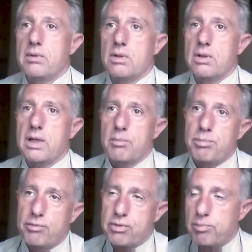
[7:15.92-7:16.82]
you know,
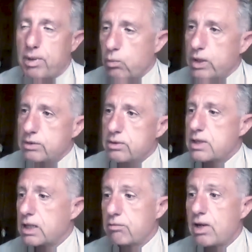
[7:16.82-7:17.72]
getting buffeted by the wind and the
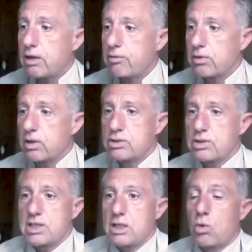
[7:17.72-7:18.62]
tide of life, and, and
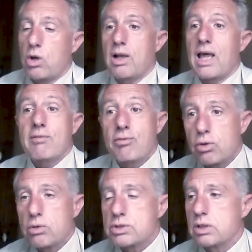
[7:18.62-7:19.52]
just seeing what life
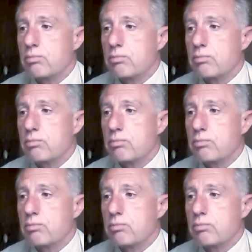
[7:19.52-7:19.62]
throws